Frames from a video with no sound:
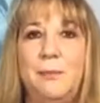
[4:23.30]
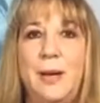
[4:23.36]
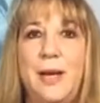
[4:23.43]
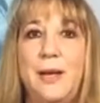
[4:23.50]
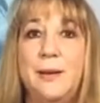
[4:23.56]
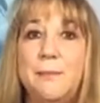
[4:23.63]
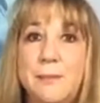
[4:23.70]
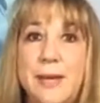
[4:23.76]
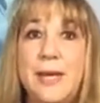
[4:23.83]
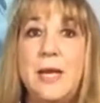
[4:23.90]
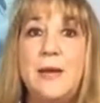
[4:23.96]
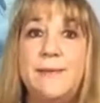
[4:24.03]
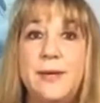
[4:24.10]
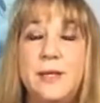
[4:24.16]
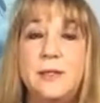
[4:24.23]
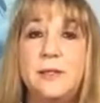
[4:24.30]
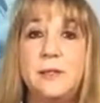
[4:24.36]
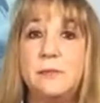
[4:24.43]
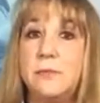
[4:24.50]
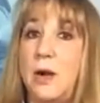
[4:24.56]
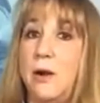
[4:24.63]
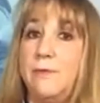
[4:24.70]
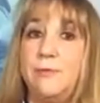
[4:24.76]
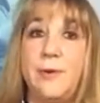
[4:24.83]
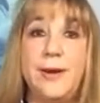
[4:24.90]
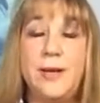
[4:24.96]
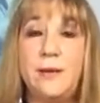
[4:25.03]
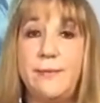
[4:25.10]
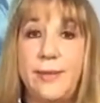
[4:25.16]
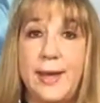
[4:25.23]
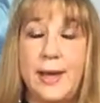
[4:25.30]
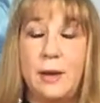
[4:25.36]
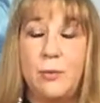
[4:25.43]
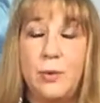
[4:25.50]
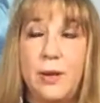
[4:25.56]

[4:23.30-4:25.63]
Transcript: But many of us are afraid of that.